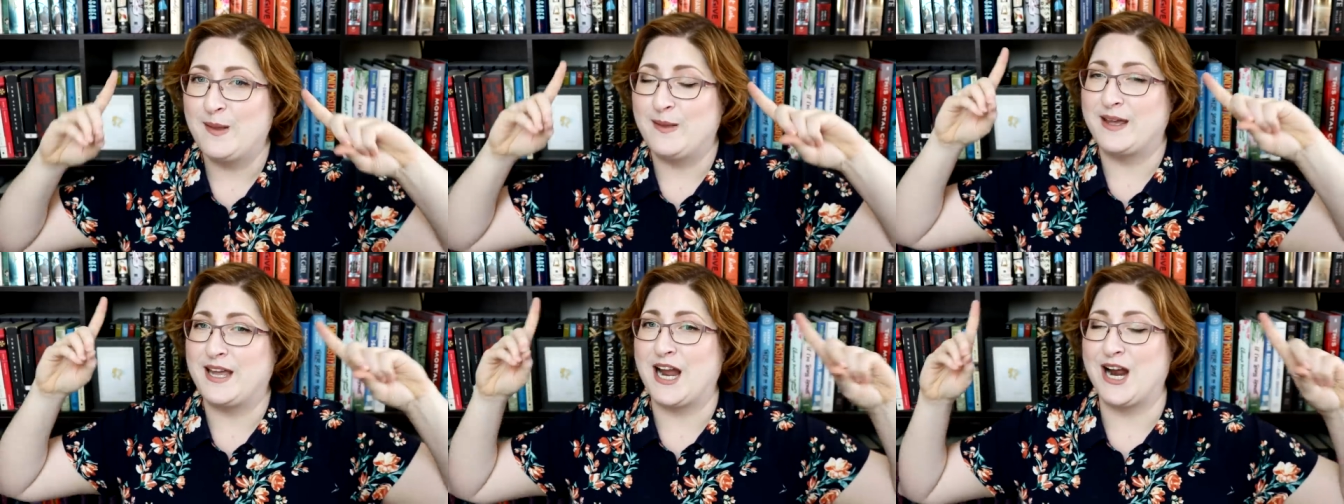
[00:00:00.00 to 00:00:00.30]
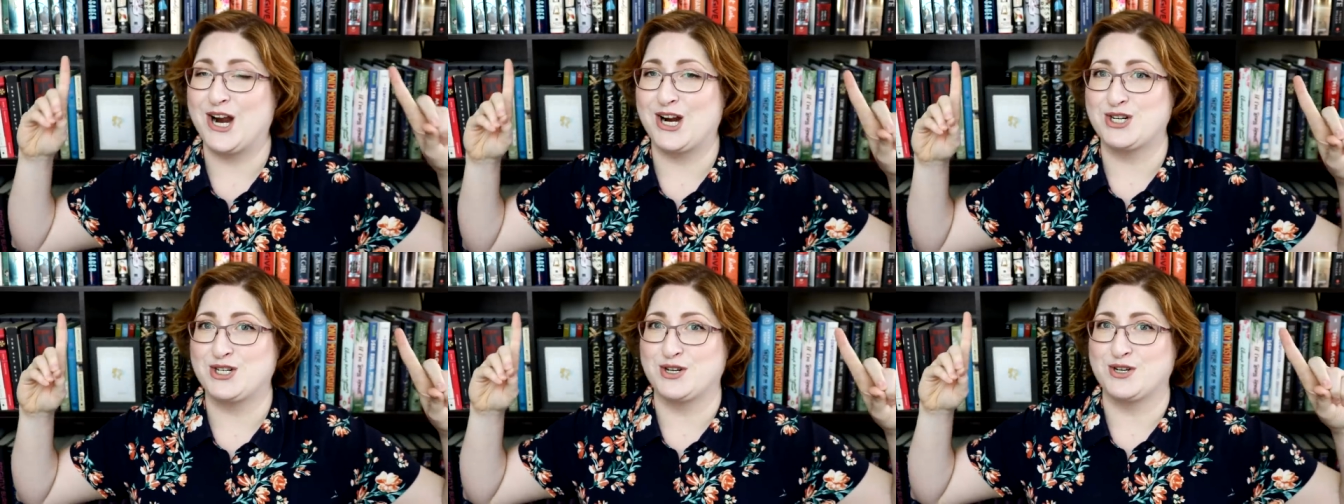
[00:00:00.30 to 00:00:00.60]
the
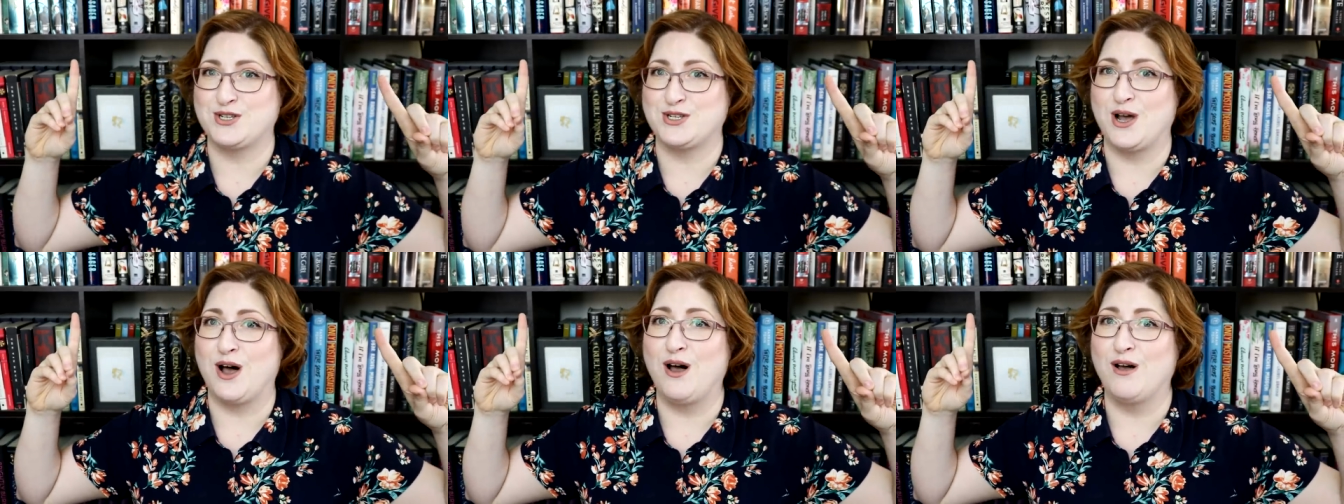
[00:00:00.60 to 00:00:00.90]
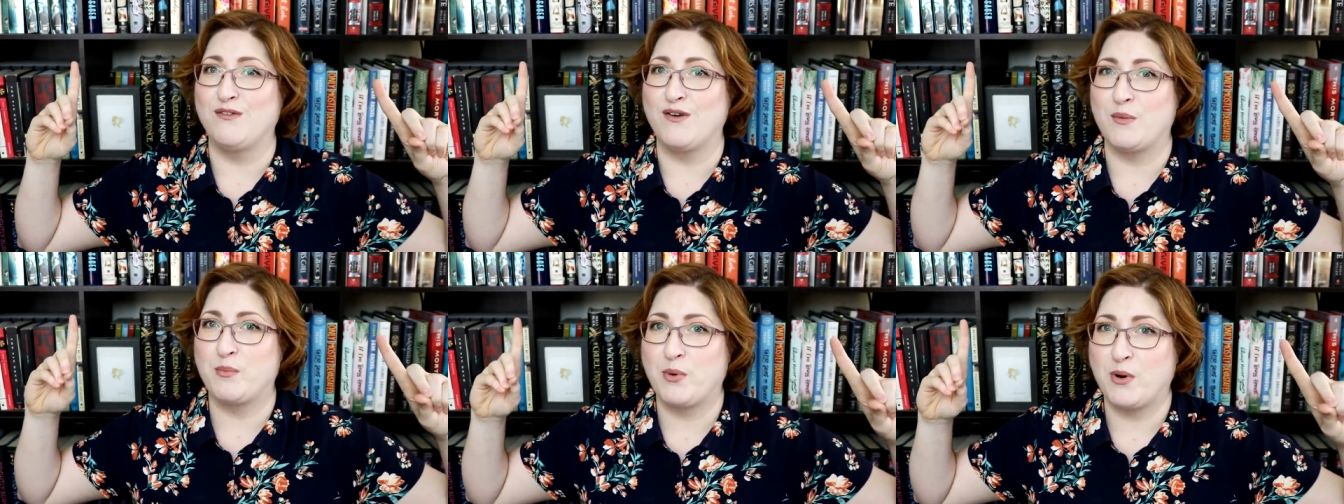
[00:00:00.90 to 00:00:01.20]
character
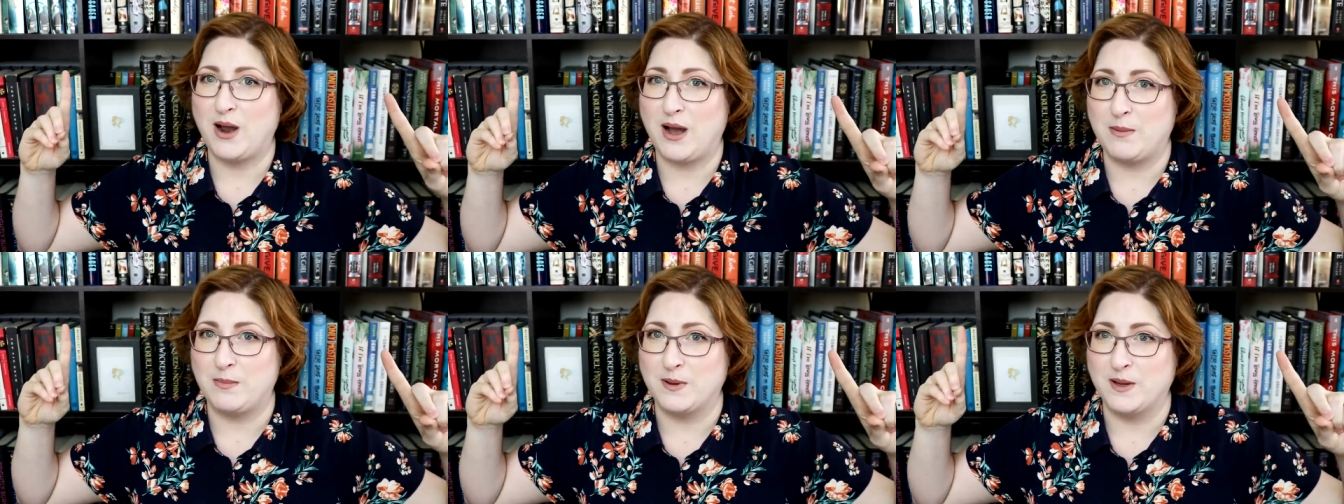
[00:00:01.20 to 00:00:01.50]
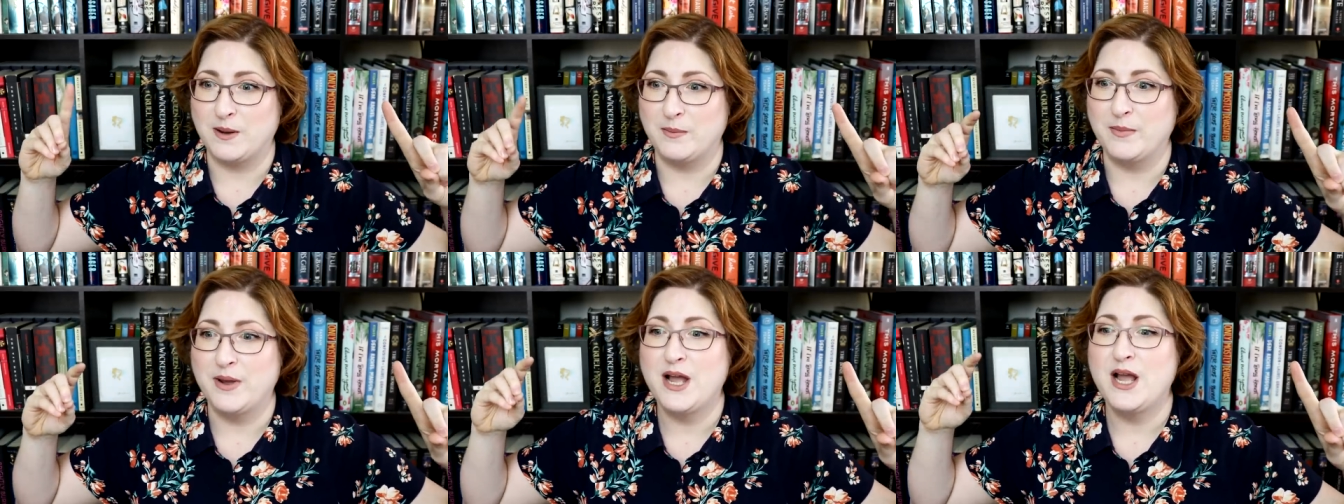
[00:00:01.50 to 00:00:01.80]
solve a
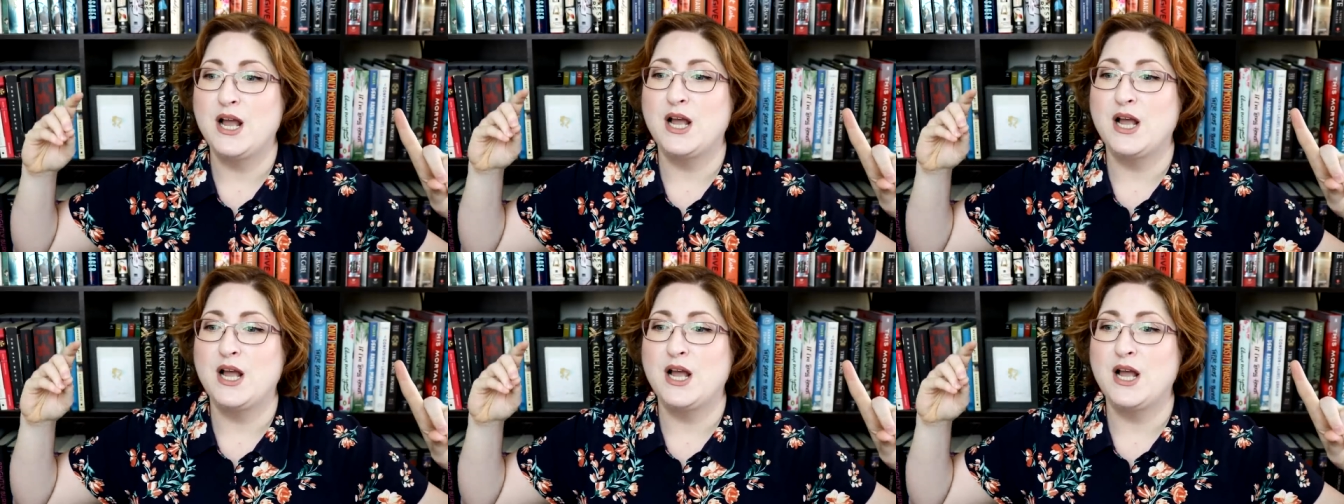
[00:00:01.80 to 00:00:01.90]
problem.